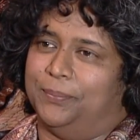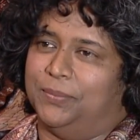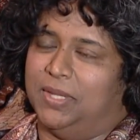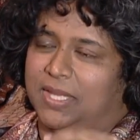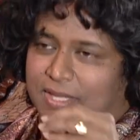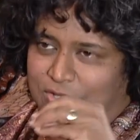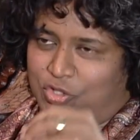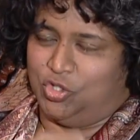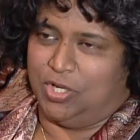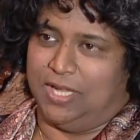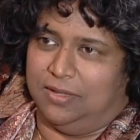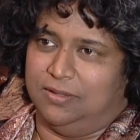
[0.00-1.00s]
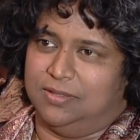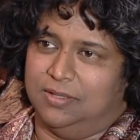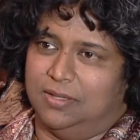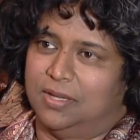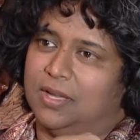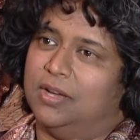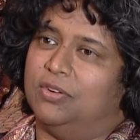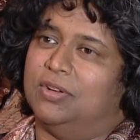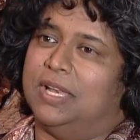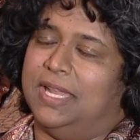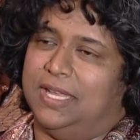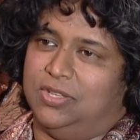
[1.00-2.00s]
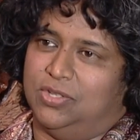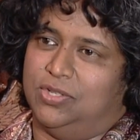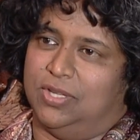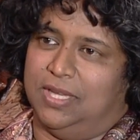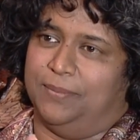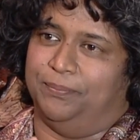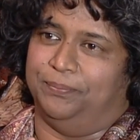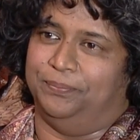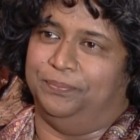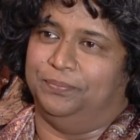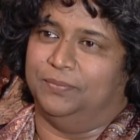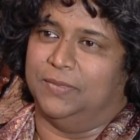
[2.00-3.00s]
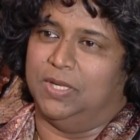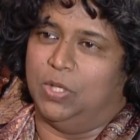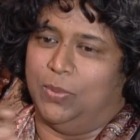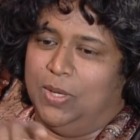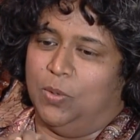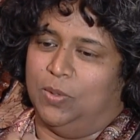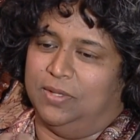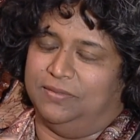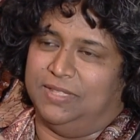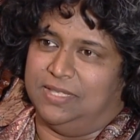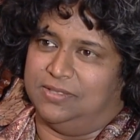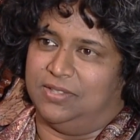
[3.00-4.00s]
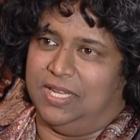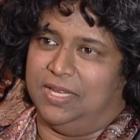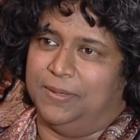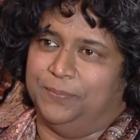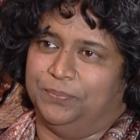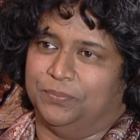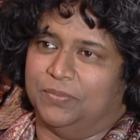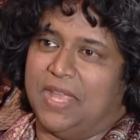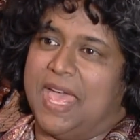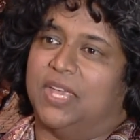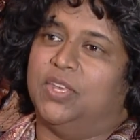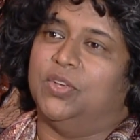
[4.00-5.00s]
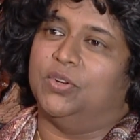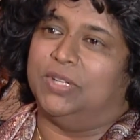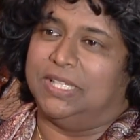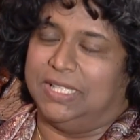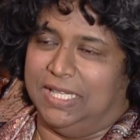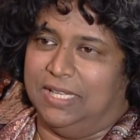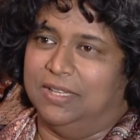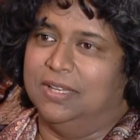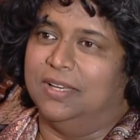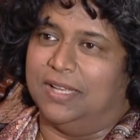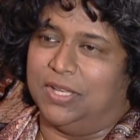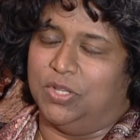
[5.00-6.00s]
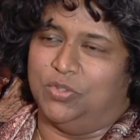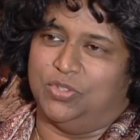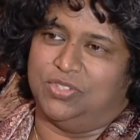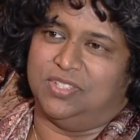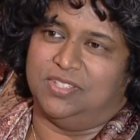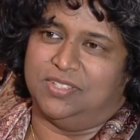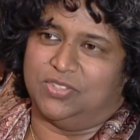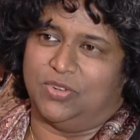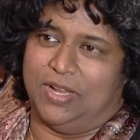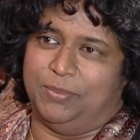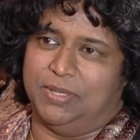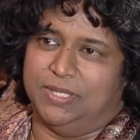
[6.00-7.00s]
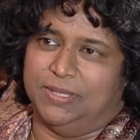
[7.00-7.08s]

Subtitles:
his child relate to him, knowing all of these three accurately, like you just described?